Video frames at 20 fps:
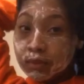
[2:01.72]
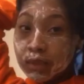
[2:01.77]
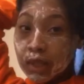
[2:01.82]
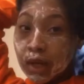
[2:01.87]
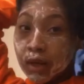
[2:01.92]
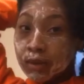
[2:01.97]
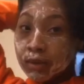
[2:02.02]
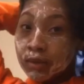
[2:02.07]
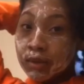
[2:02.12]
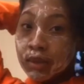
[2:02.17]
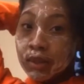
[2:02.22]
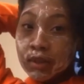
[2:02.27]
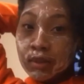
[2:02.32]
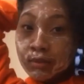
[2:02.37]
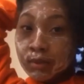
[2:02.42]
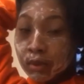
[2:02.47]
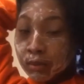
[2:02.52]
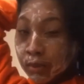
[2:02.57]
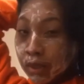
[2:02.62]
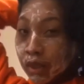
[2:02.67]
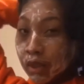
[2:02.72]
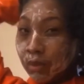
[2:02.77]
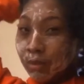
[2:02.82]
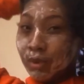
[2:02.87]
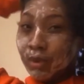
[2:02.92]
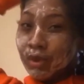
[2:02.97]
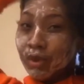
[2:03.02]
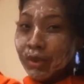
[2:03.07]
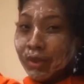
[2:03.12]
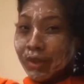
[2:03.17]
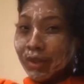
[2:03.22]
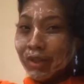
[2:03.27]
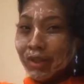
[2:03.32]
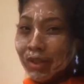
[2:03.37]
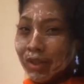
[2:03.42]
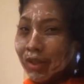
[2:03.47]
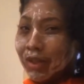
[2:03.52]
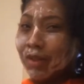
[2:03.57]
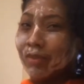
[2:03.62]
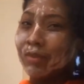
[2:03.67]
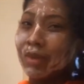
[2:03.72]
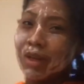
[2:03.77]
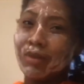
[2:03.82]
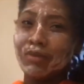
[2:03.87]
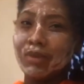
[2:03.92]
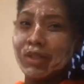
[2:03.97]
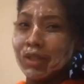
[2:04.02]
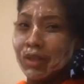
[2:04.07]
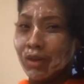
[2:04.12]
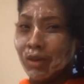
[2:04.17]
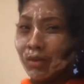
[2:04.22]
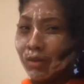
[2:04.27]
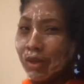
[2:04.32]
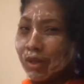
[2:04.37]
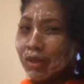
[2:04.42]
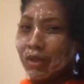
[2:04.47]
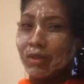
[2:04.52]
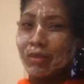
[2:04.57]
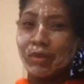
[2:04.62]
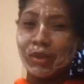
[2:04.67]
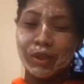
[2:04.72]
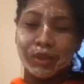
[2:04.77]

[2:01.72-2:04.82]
I don't need to put makeup on or anything. I'm not really going anywhere.